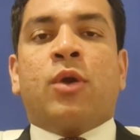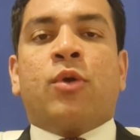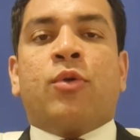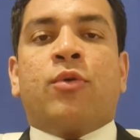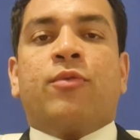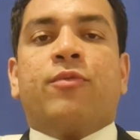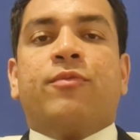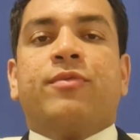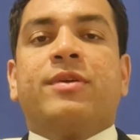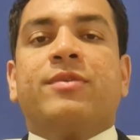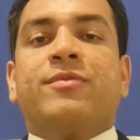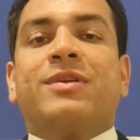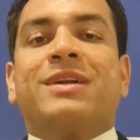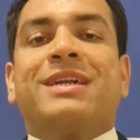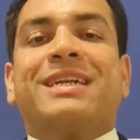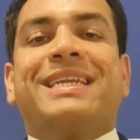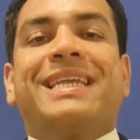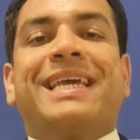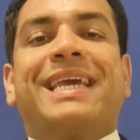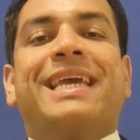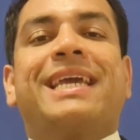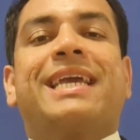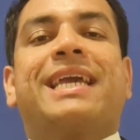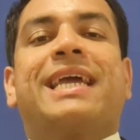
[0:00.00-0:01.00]
We will
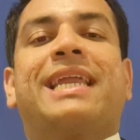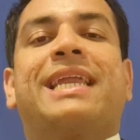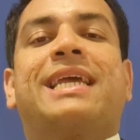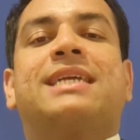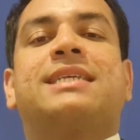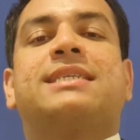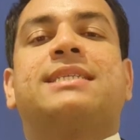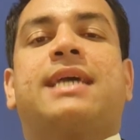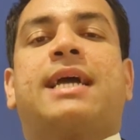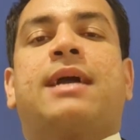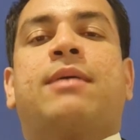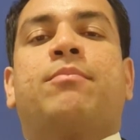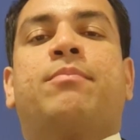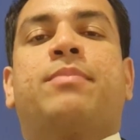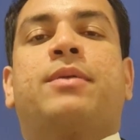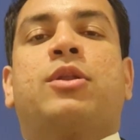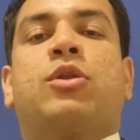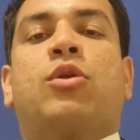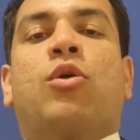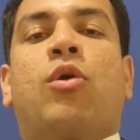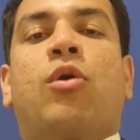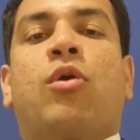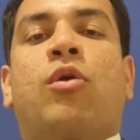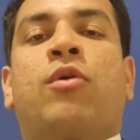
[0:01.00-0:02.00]
take an example
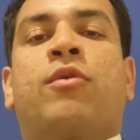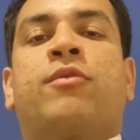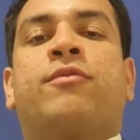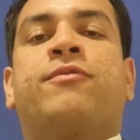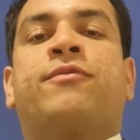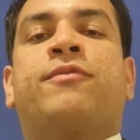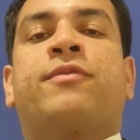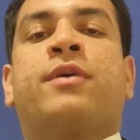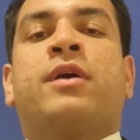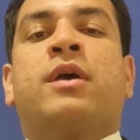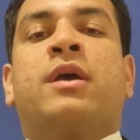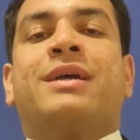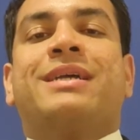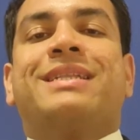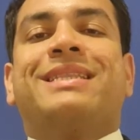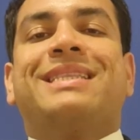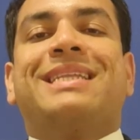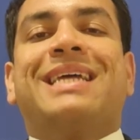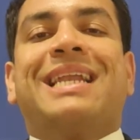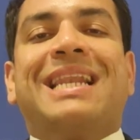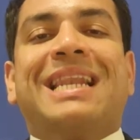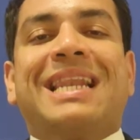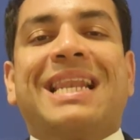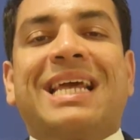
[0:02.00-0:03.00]
of
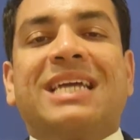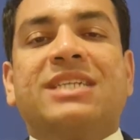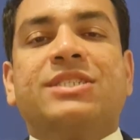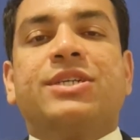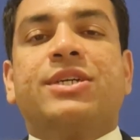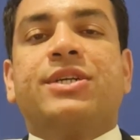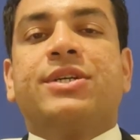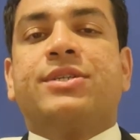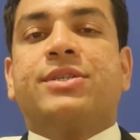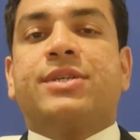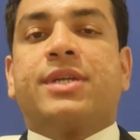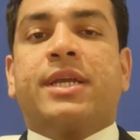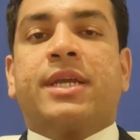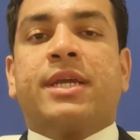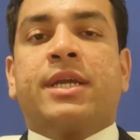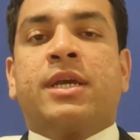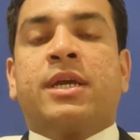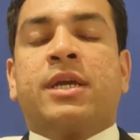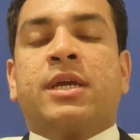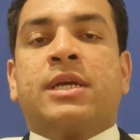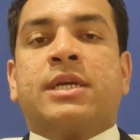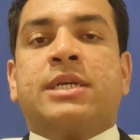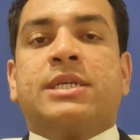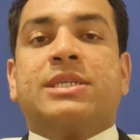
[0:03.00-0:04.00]
the legendary
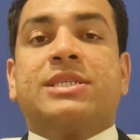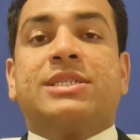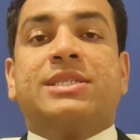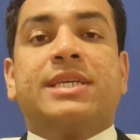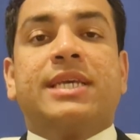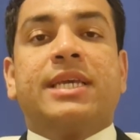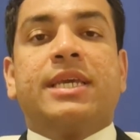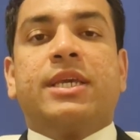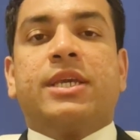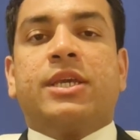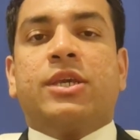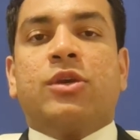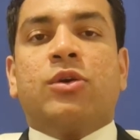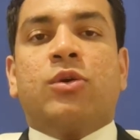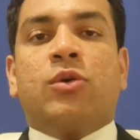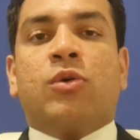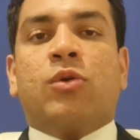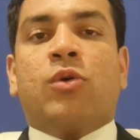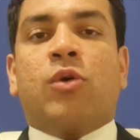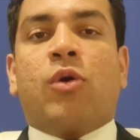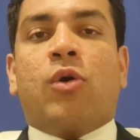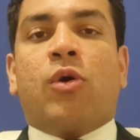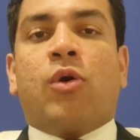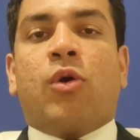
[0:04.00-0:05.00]

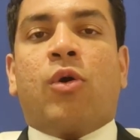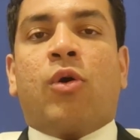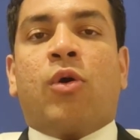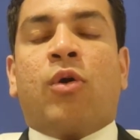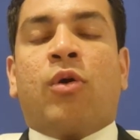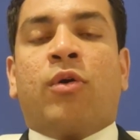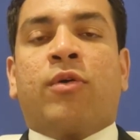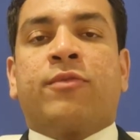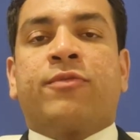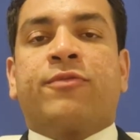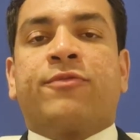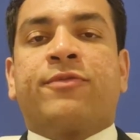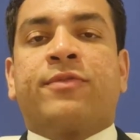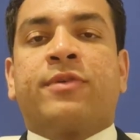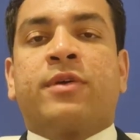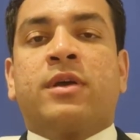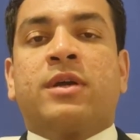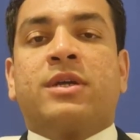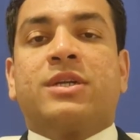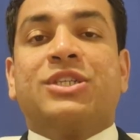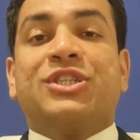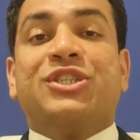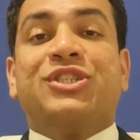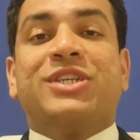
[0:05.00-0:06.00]
CEO of
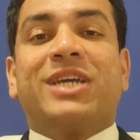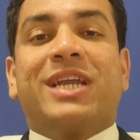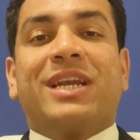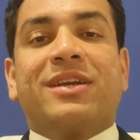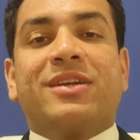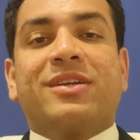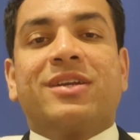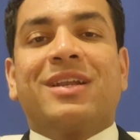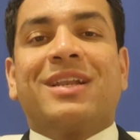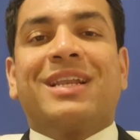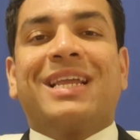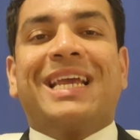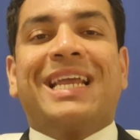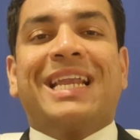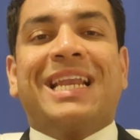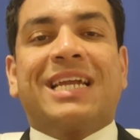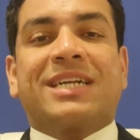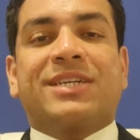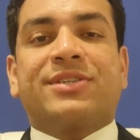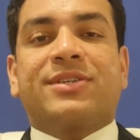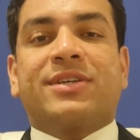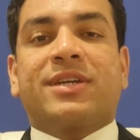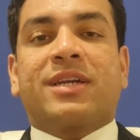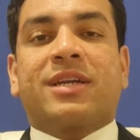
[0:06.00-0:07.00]
General
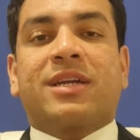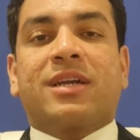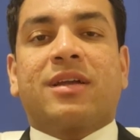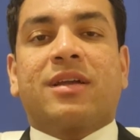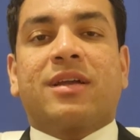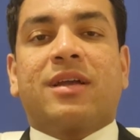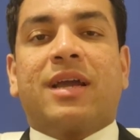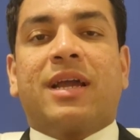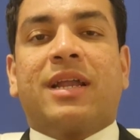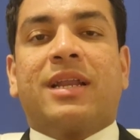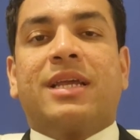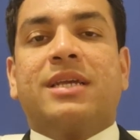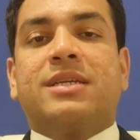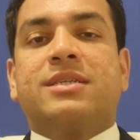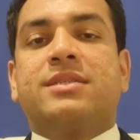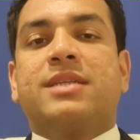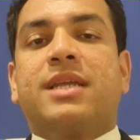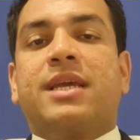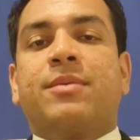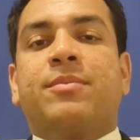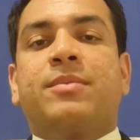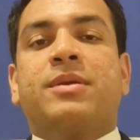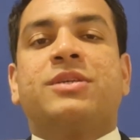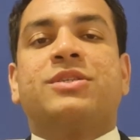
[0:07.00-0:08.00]
Electric, and his
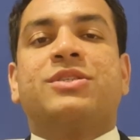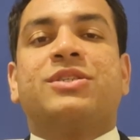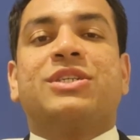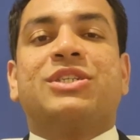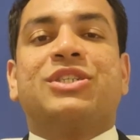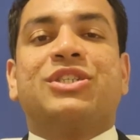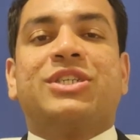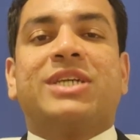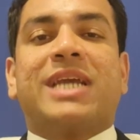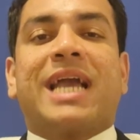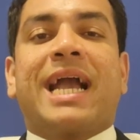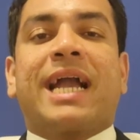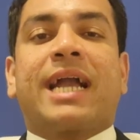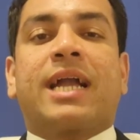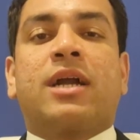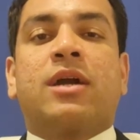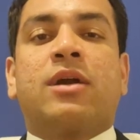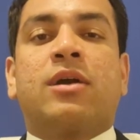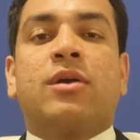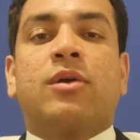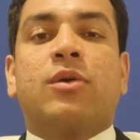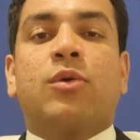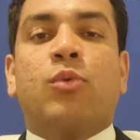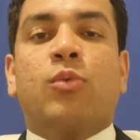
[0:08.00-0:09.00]
name is Jack
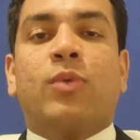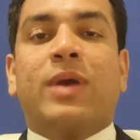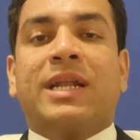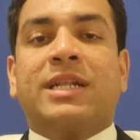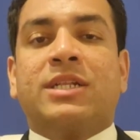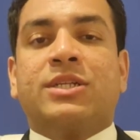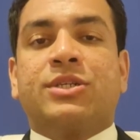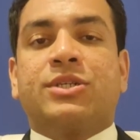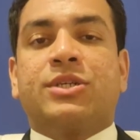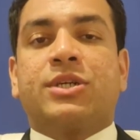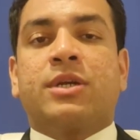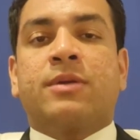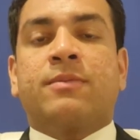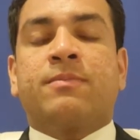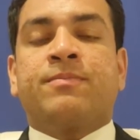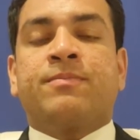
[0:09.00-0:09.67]
Welch.